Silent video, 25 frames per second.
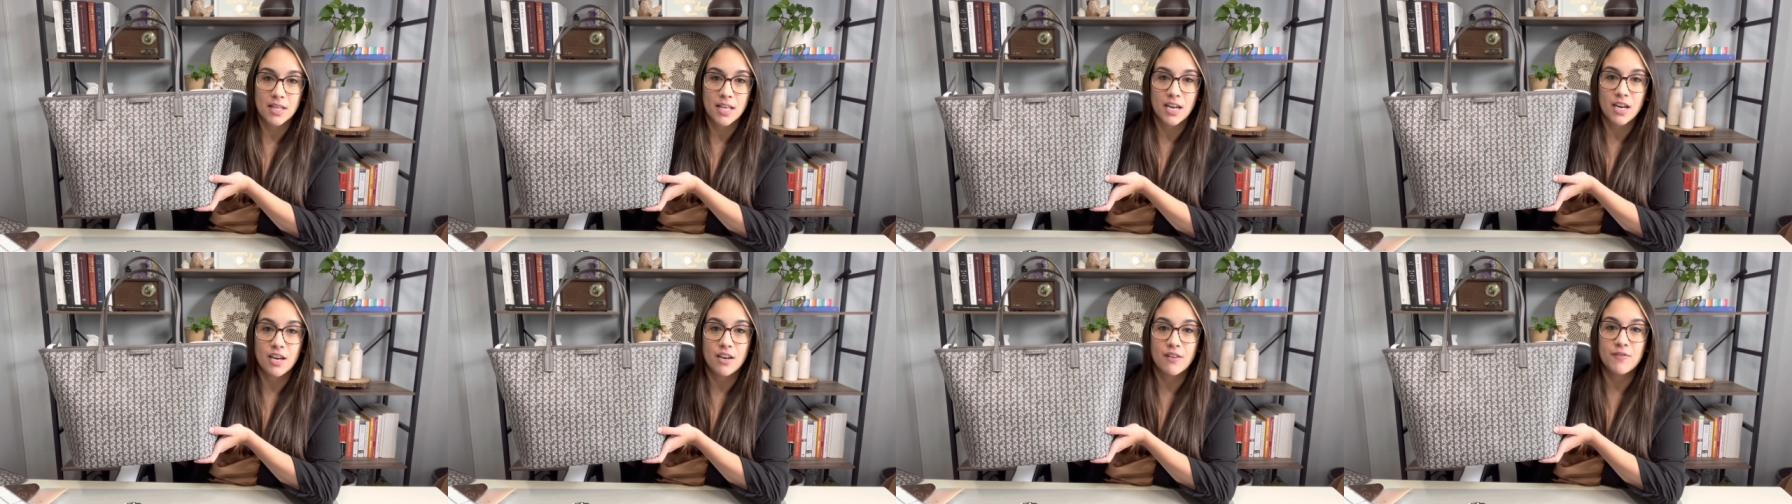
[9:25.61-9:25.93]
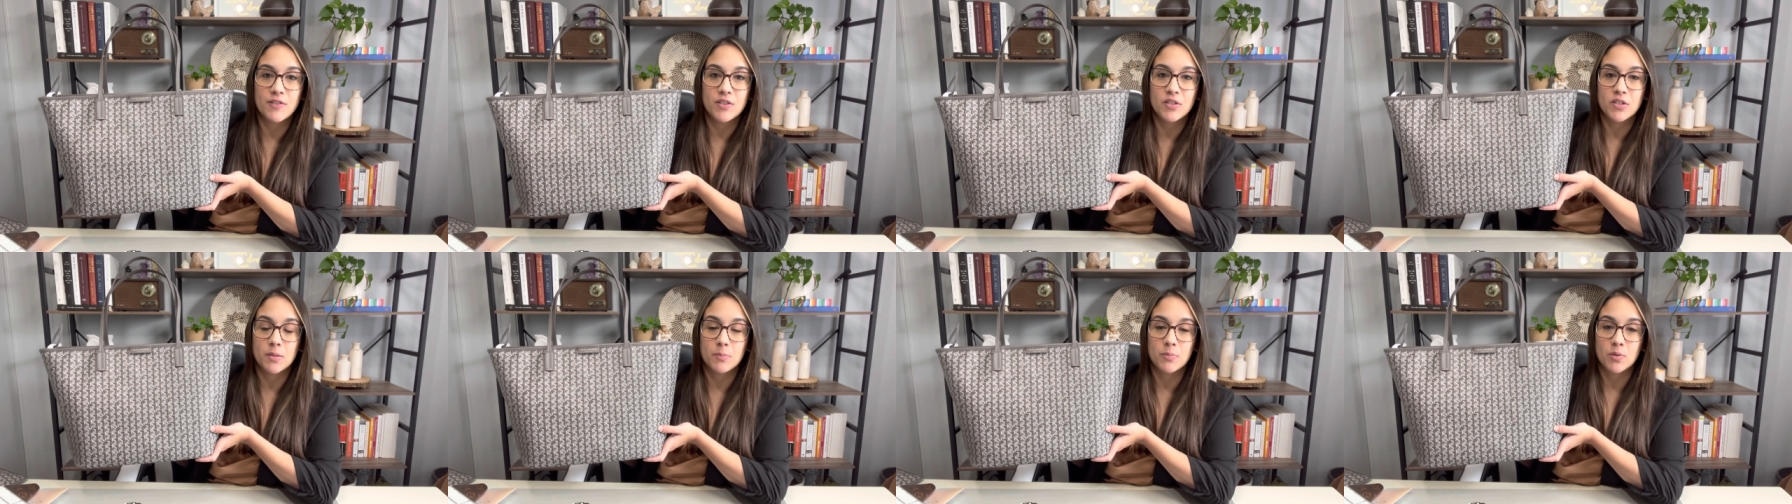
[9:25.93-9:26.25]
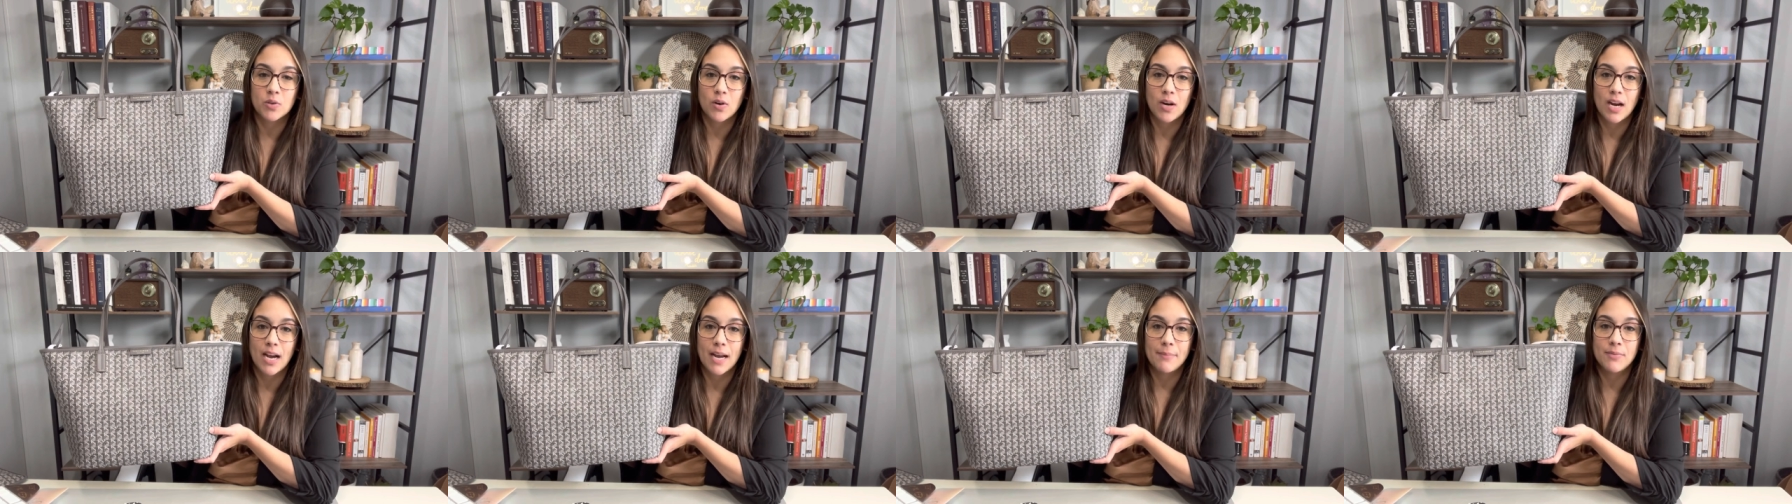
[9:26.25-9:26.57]
that if you
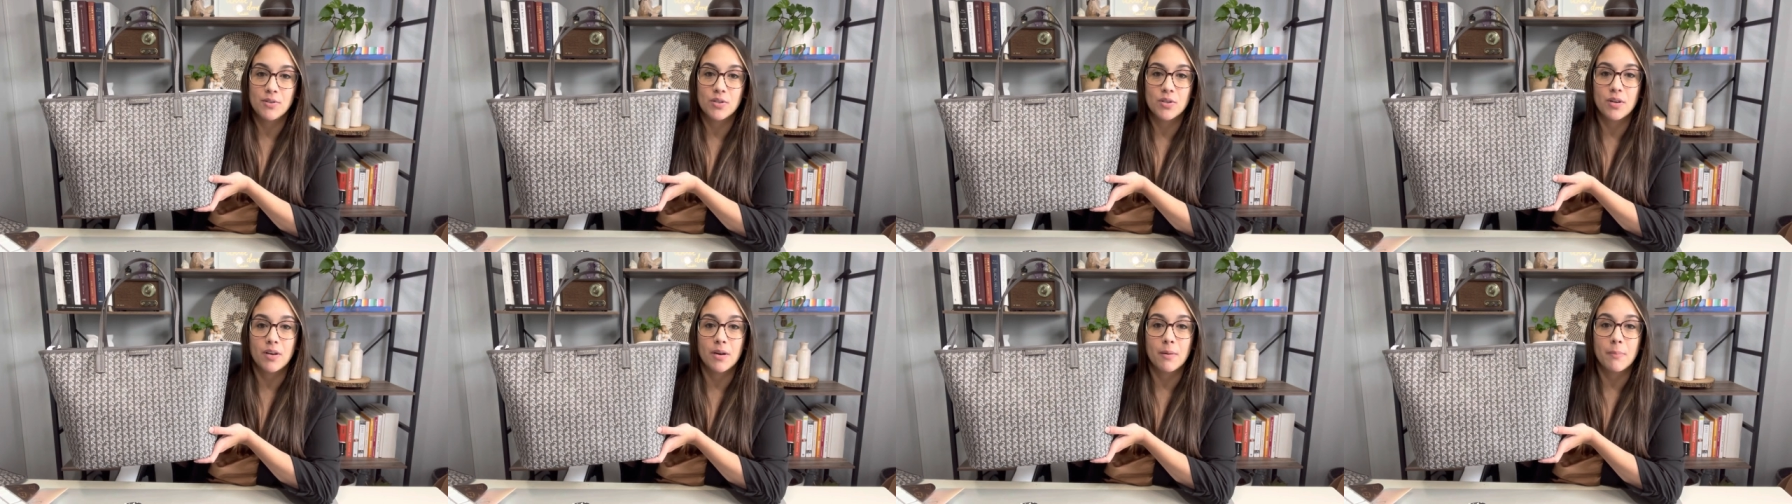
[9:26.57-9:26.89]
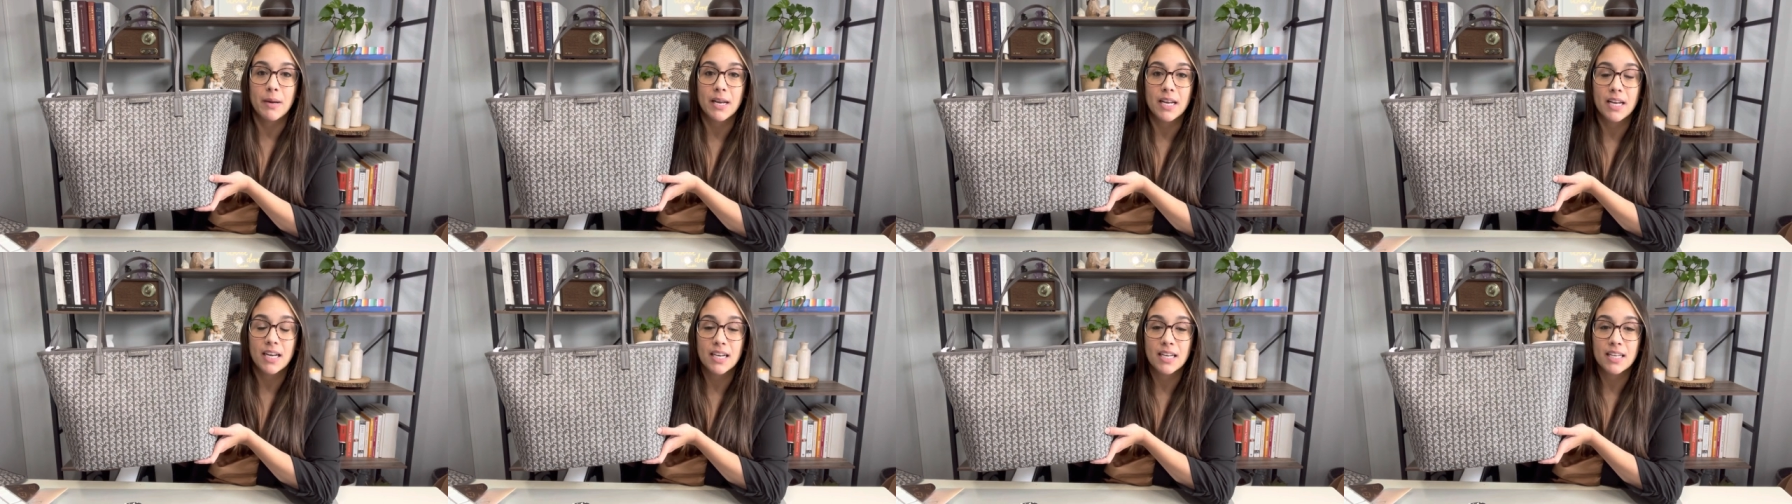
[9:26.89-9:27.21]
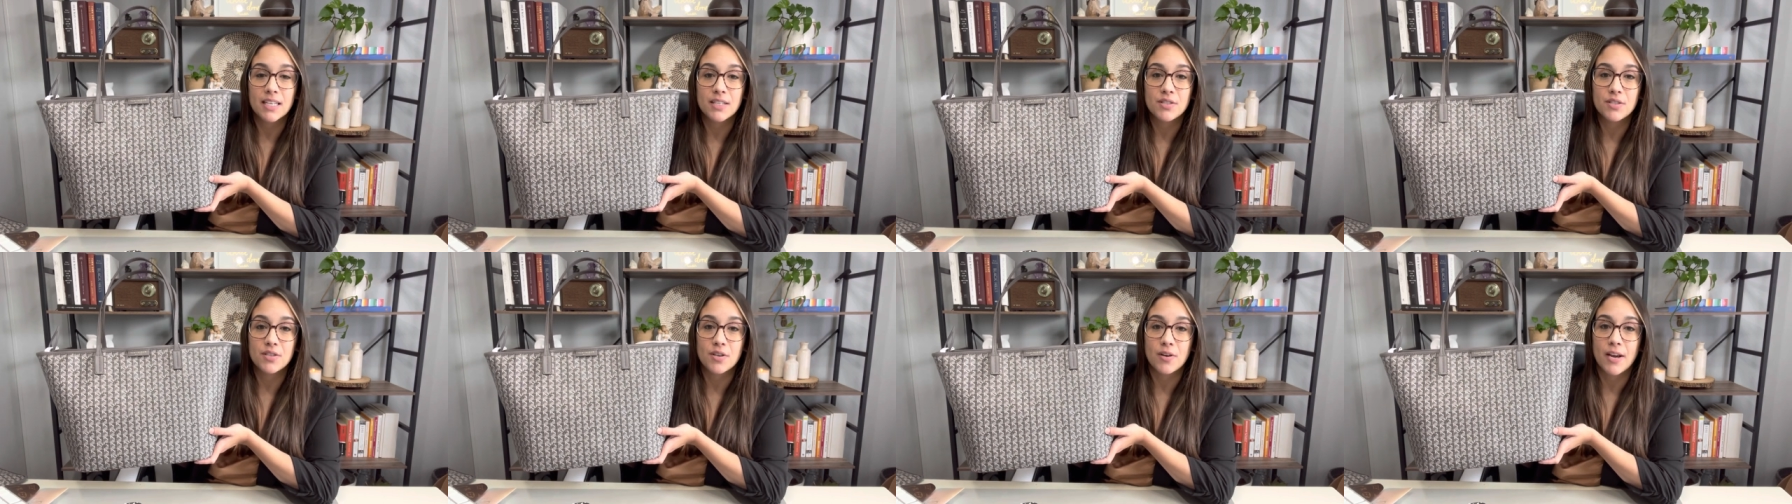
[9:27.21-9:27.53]
subscribe to her mailing list,